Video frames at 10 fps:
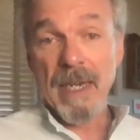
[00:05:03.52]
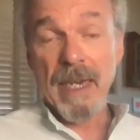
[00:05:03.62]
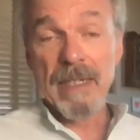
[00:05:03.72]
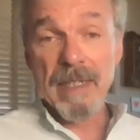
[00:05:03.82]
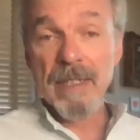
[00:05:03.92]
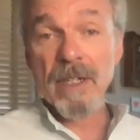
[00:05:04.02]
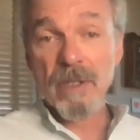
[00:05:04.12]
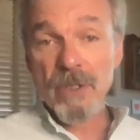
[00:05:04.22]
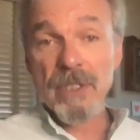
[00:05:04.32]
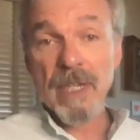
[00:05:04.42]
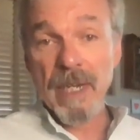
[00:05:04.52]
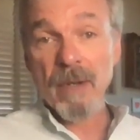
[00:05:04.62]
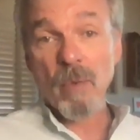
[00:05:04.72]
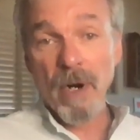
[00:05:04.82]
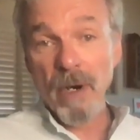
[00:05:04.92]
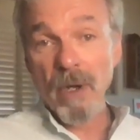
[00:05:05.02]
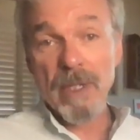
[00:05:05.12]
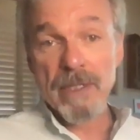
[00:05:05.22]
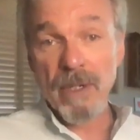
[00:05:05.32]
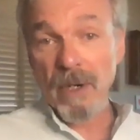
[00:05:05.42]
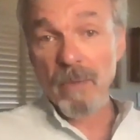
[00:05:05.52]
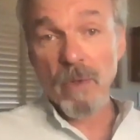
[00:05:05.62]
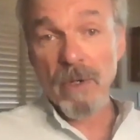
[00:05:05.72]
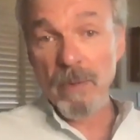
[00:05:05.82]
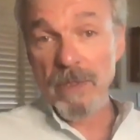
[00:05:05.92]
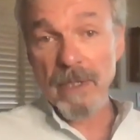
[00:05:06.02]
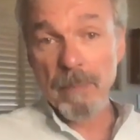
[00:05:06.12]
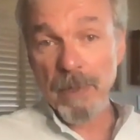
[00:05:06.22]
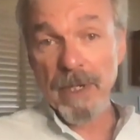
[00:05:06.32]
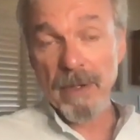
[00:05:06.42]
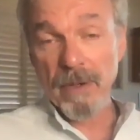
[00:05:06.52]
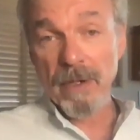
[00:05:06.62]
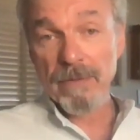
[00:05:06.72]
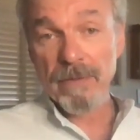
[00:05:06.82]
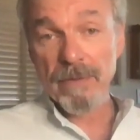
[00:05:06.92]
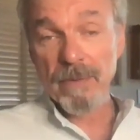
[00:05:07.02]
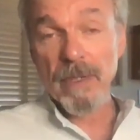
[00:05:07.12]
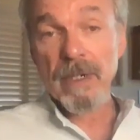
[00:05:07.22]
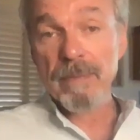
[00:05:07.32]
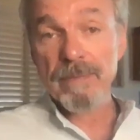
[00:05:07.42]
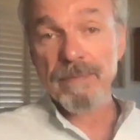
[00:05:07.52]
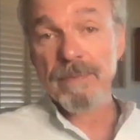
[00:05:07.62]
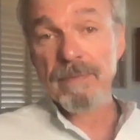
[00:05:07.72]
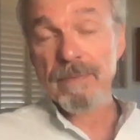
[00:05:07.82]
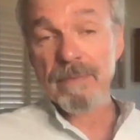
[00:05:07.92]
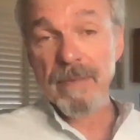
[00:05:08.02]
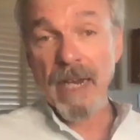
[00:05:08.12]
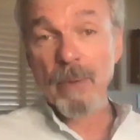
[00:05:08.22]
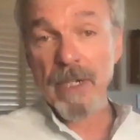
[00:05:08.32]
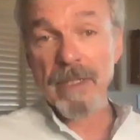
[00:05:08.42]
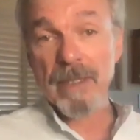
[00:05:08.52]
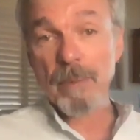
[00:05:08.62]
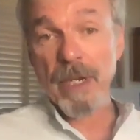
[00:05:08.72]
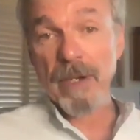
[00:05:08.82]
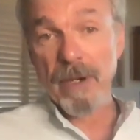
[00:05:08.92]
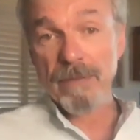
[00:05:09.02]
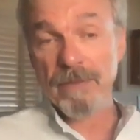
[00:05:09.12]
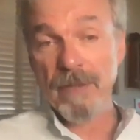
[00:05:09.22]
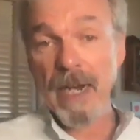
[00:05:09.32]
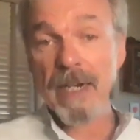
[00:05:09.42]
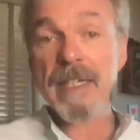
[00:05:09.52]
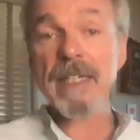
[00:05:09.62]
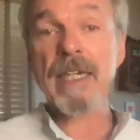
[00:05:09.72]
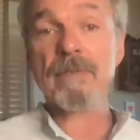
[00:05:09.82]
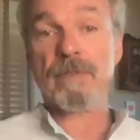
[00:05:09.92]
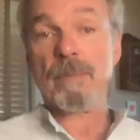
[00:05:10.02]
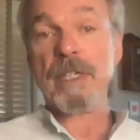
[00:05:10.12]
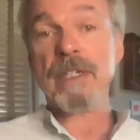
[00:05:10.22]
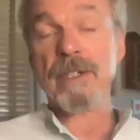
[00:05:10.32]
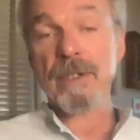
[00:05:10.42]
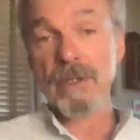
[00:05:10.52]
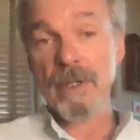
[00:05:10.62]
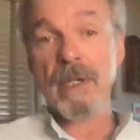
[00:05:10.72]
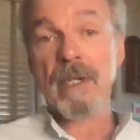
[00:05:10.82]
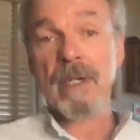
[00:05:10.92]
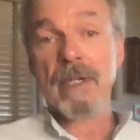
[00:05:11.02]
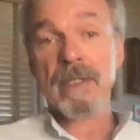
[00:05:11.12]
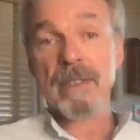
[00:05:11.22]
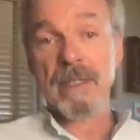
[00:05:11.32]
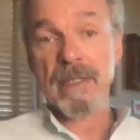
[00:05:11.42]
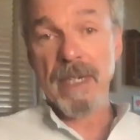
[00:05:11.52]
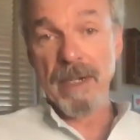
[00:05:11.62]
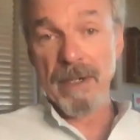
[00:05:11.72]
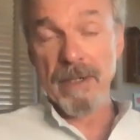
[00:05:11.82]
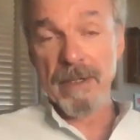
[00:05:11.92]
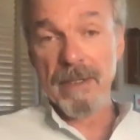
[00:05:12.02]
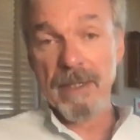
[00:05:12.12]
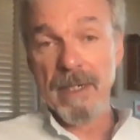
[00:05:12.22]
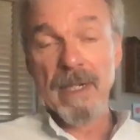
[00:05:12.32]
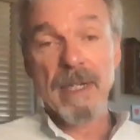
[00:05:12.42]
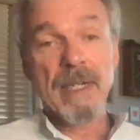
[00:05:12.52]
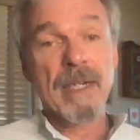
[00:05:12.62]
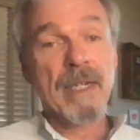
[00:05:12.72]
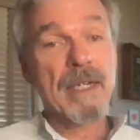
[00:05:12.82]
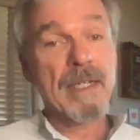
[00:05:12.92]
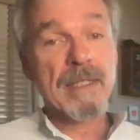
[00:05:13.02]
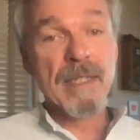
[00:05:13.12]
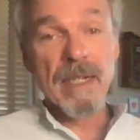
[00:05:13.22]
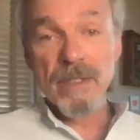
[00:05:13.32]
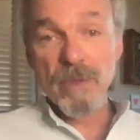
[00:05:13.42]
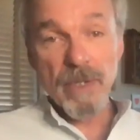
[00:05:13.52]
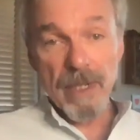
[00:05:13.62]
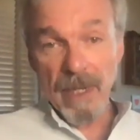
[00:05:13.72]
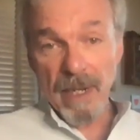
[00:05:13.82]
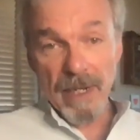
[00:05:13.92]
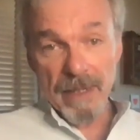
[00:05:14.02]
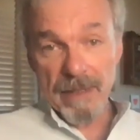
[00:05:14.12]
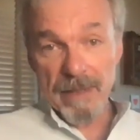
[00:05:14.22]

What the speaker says: and didn't understand why all his hard work was not paying off. Well, now we get to the payoff. How do you get from here to there? It's not a straight line.